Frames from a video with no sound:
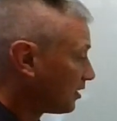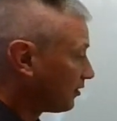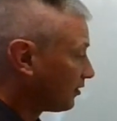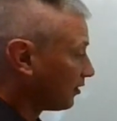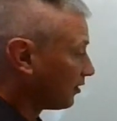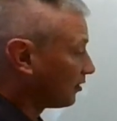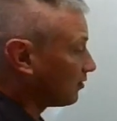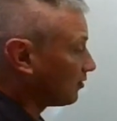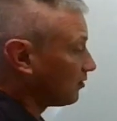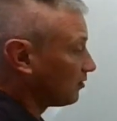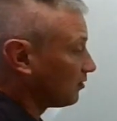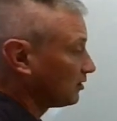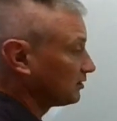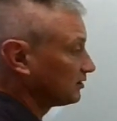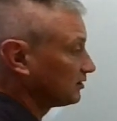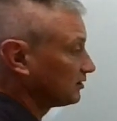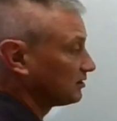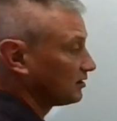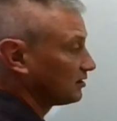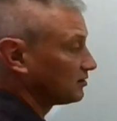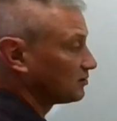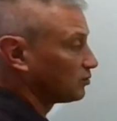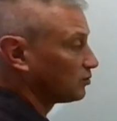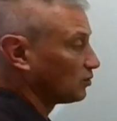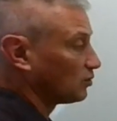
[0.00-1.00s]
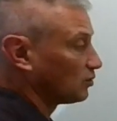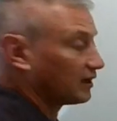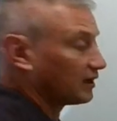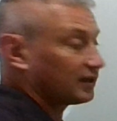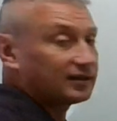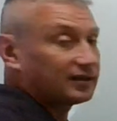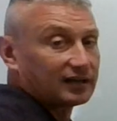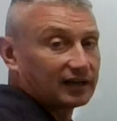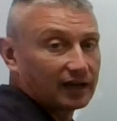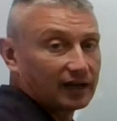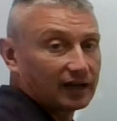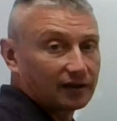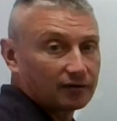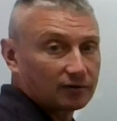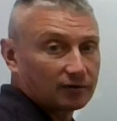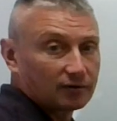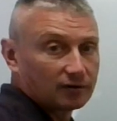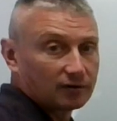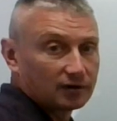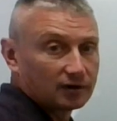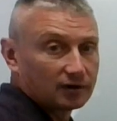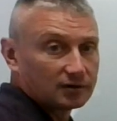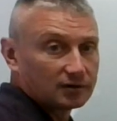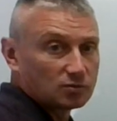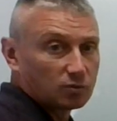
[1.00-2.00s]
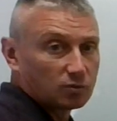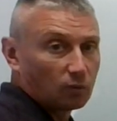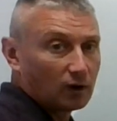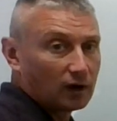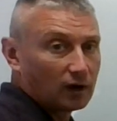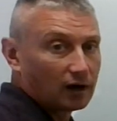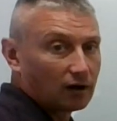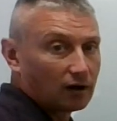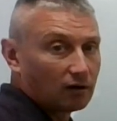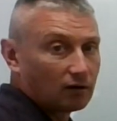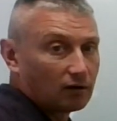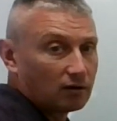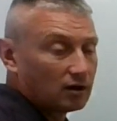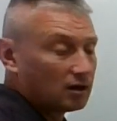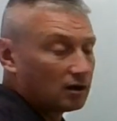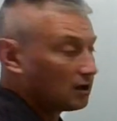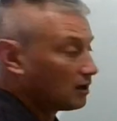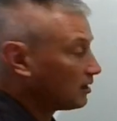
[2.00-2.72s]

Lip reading: The constants will get together as well.